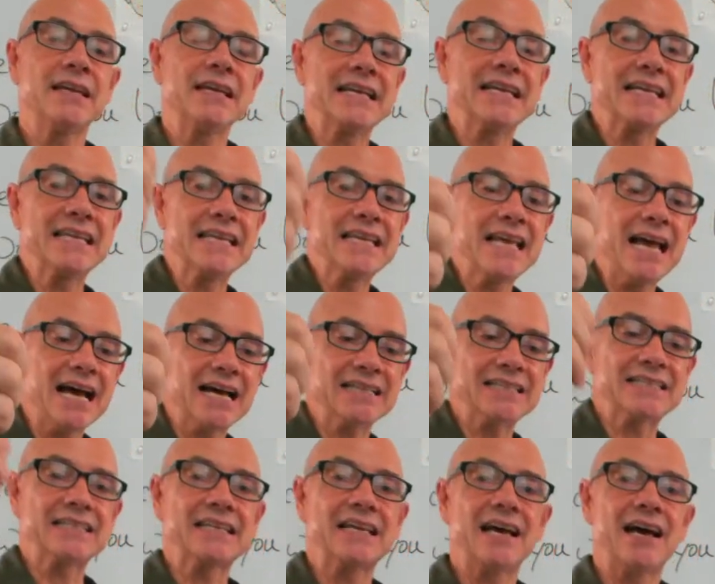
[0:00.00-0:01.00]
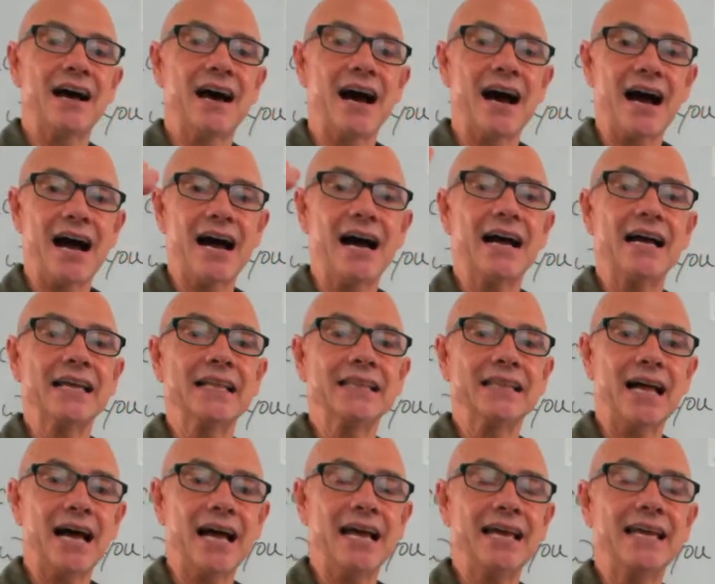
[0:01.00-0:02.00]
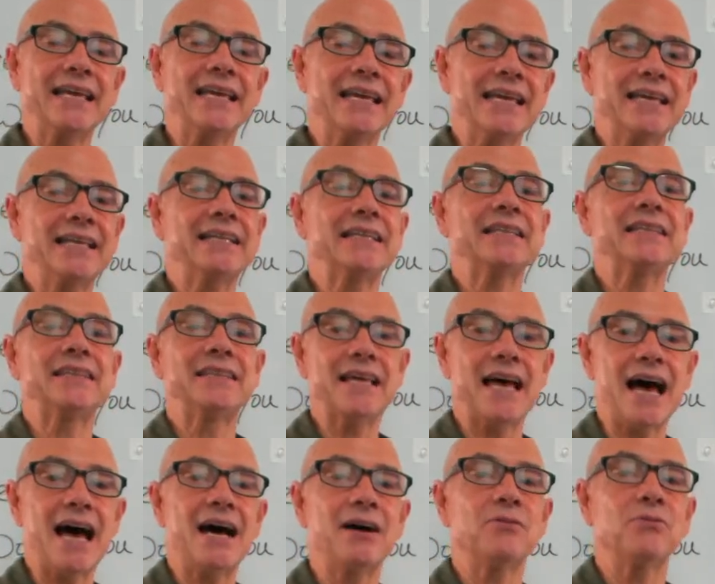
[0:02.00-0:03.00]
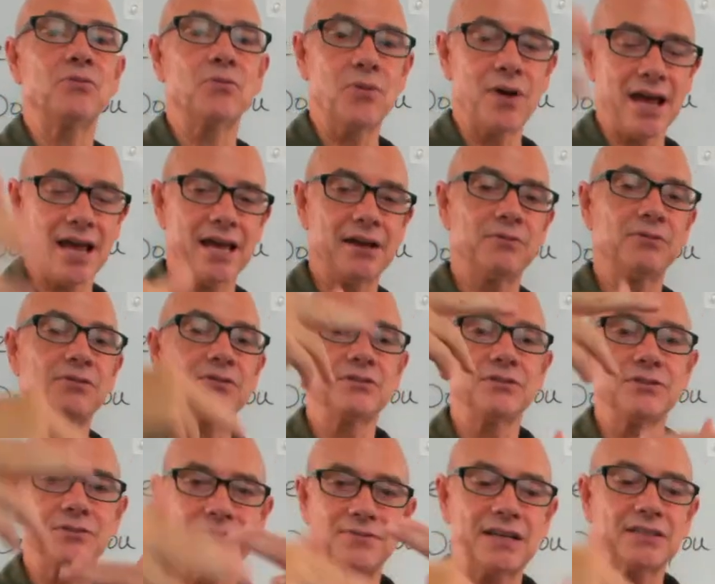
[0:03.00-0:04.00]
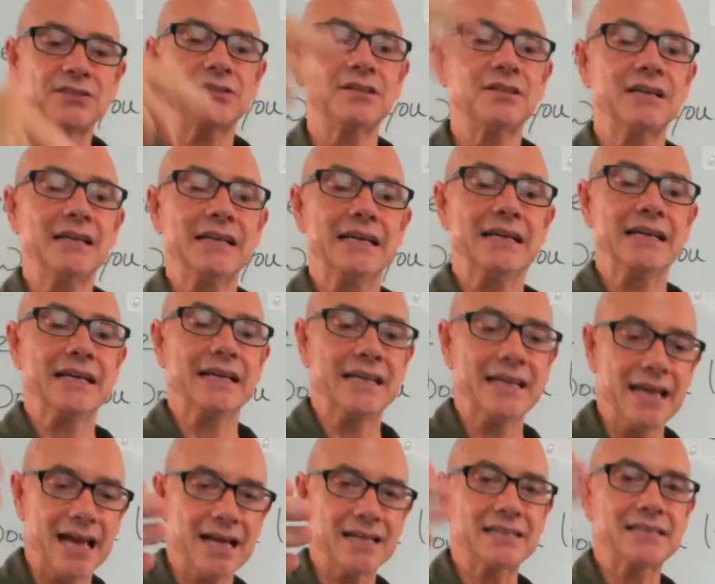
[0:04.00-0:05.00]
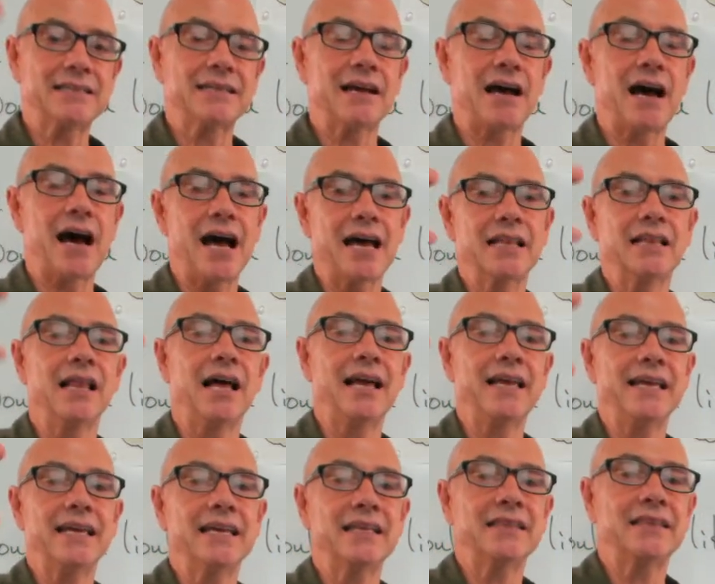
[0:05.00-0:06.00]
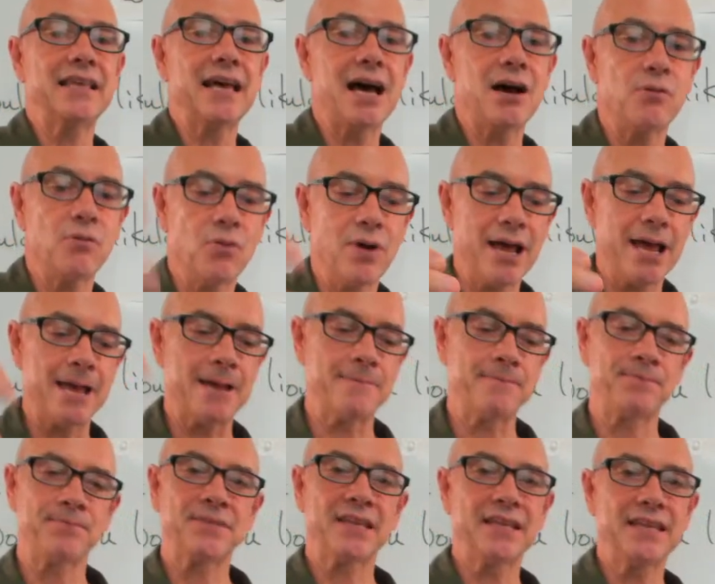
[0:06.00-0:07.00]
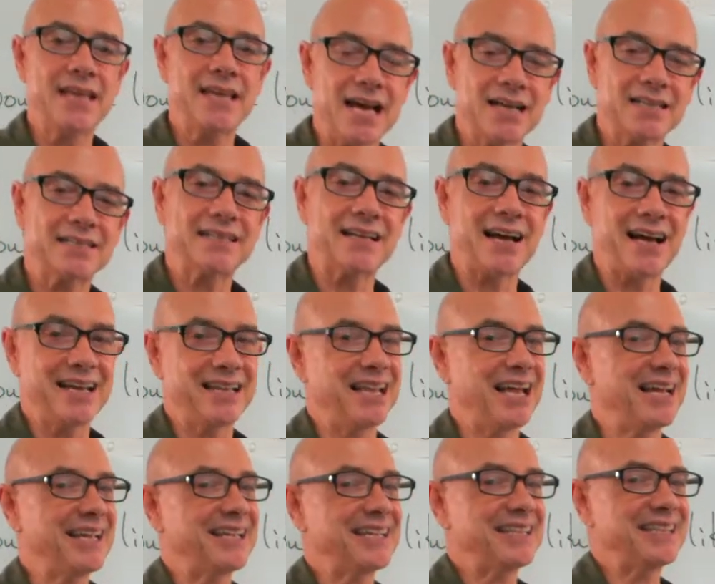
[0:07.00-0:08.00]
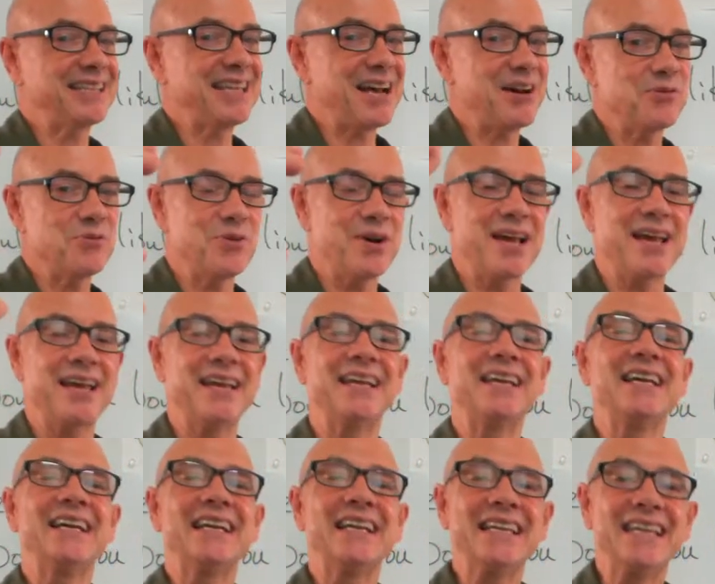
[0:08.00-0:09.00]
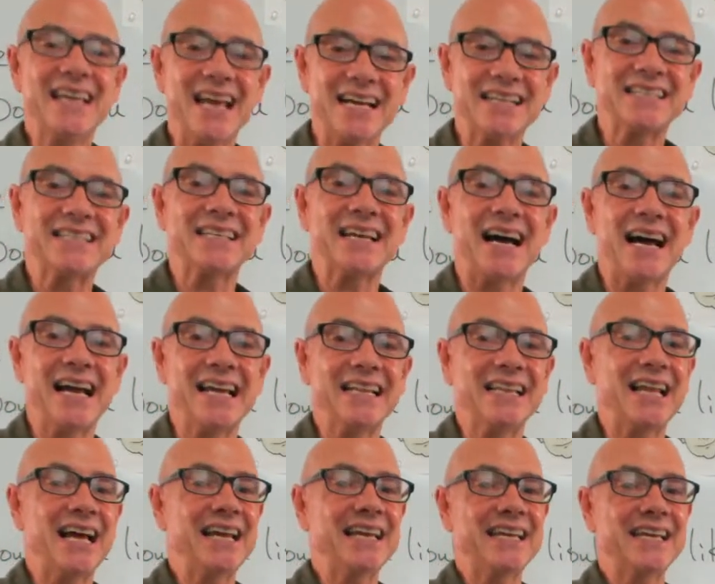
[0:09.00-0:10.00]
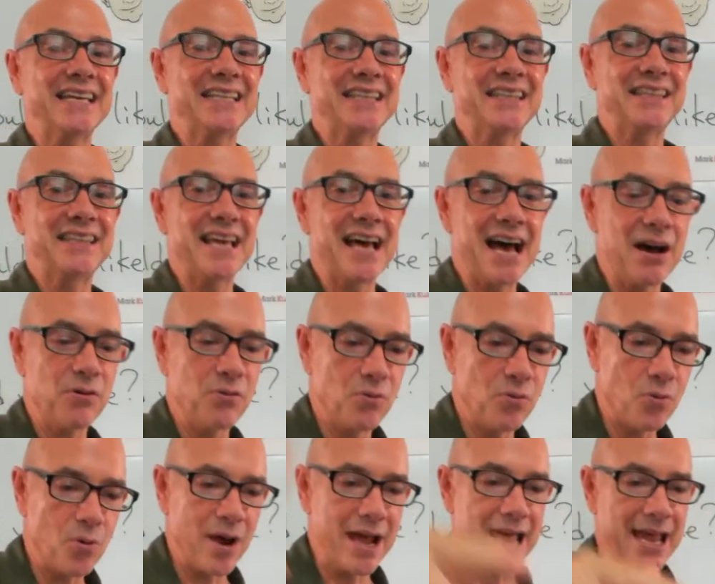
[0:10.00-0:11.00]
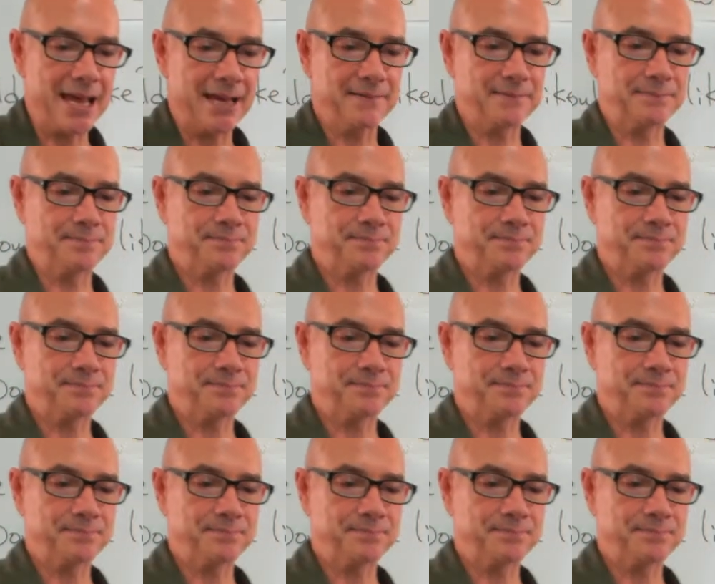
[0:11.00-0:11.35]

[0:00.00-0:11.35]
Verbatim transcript: Yes. I like it that way. We'll go a little faster. Yes, I like it that way. Yes, I like it that way. Yes, I like it that way.